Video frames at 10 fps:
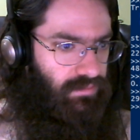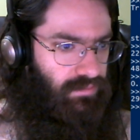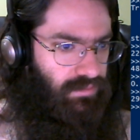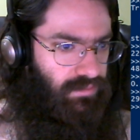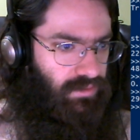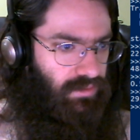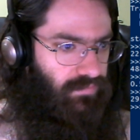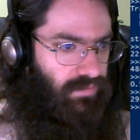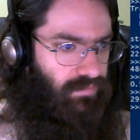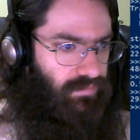Just not
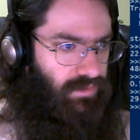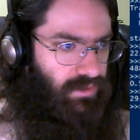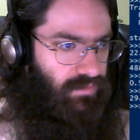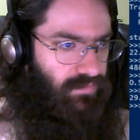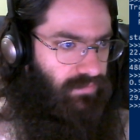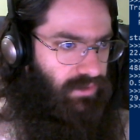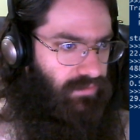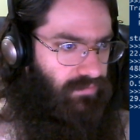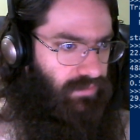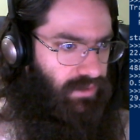attempt to
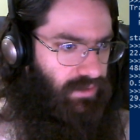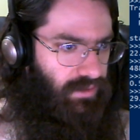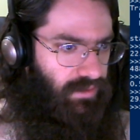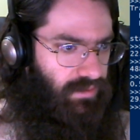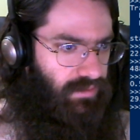verify.